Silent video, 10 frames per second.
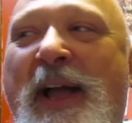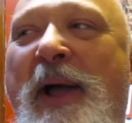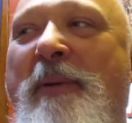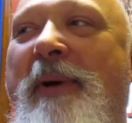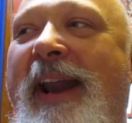
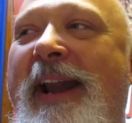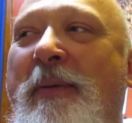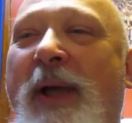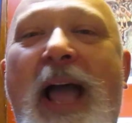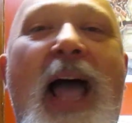But
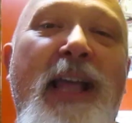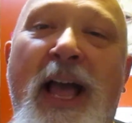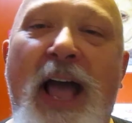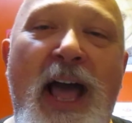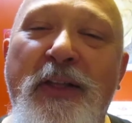anyway,
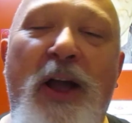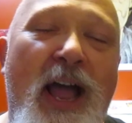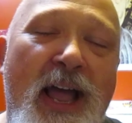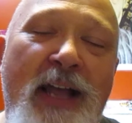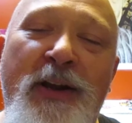
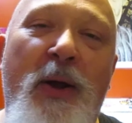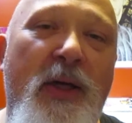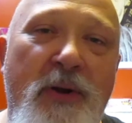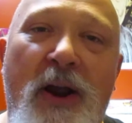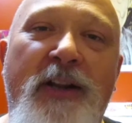I know
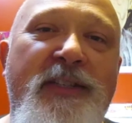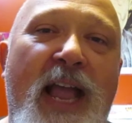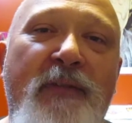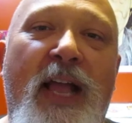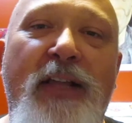other artists
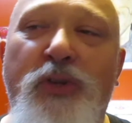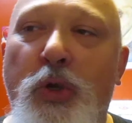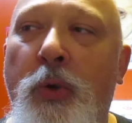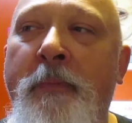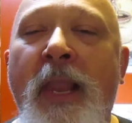have that
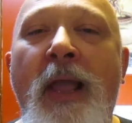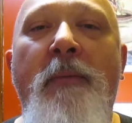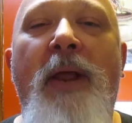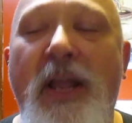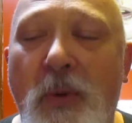too.
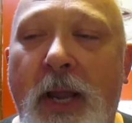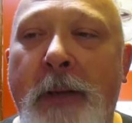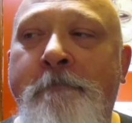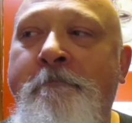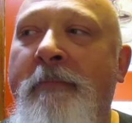But
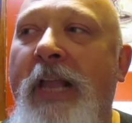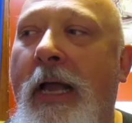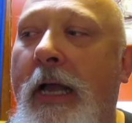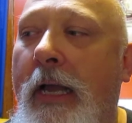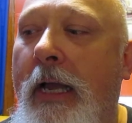anyway,
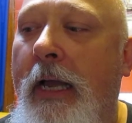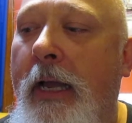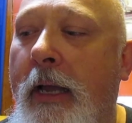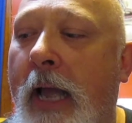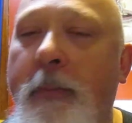
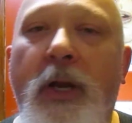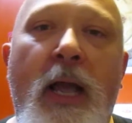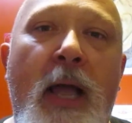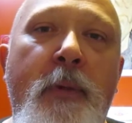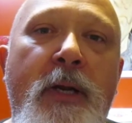I'm
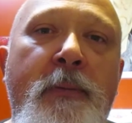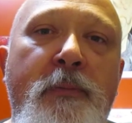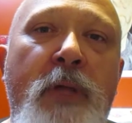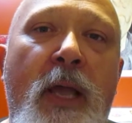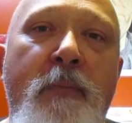
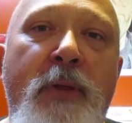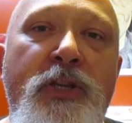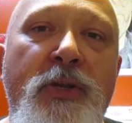gonna bid you